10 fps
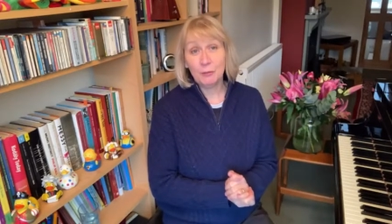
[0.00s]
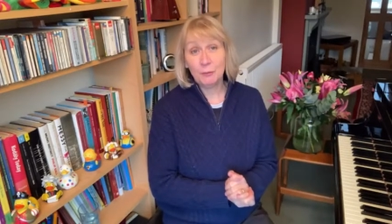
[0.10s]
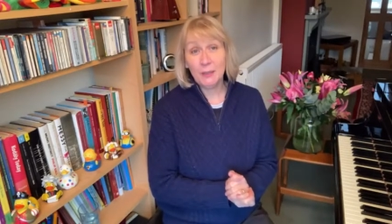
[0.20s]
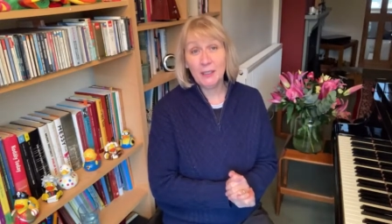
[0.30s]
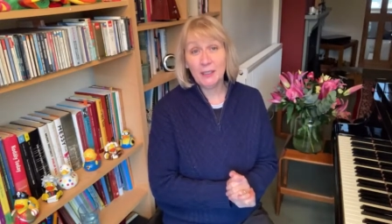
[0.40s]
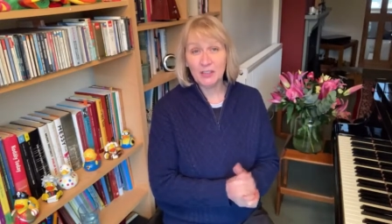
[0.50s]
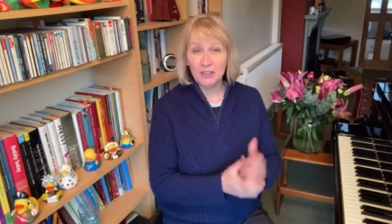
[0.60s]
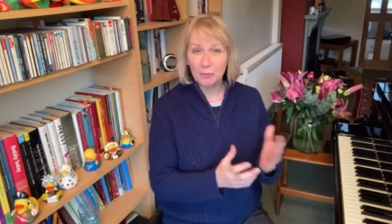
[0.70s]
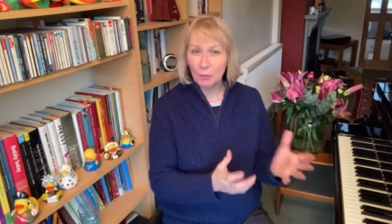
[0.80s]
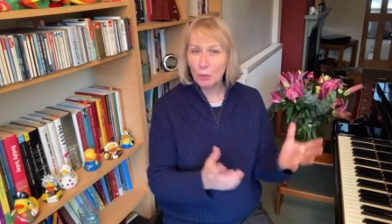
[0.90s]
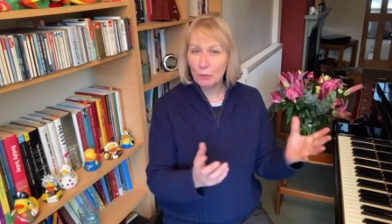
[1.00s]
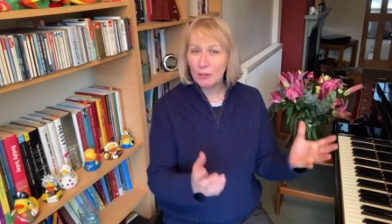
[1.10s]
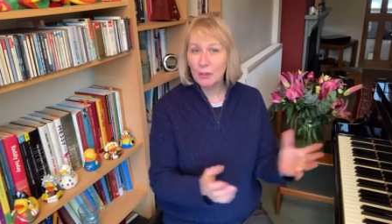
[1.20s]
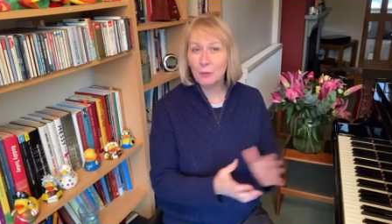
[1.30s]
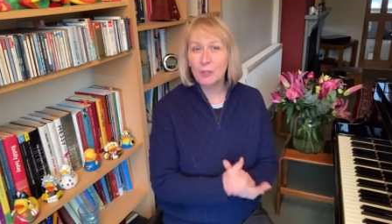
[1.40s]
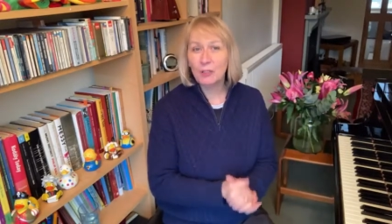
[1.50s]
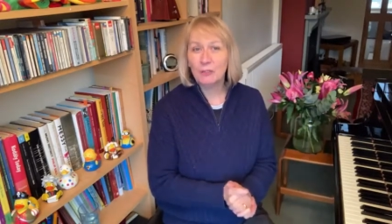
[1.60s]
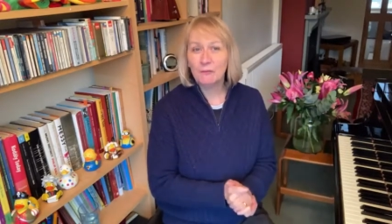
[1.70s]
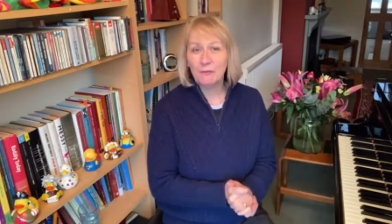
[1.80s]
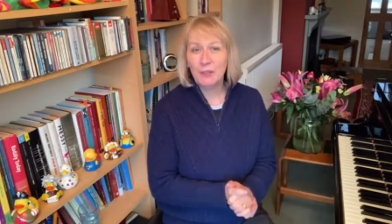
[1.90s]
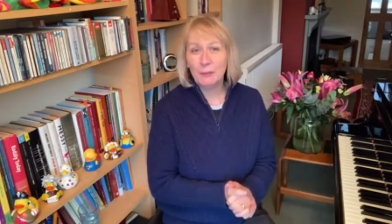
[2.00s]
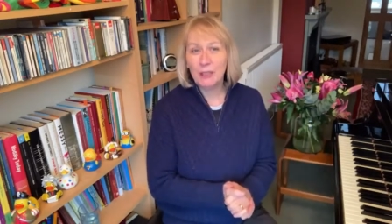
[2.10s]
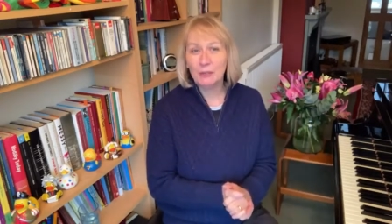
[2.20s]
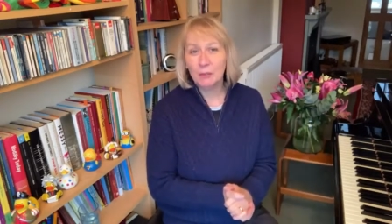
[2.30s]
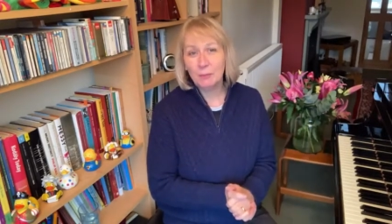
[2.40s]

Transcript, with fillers: we've been exploring the work of female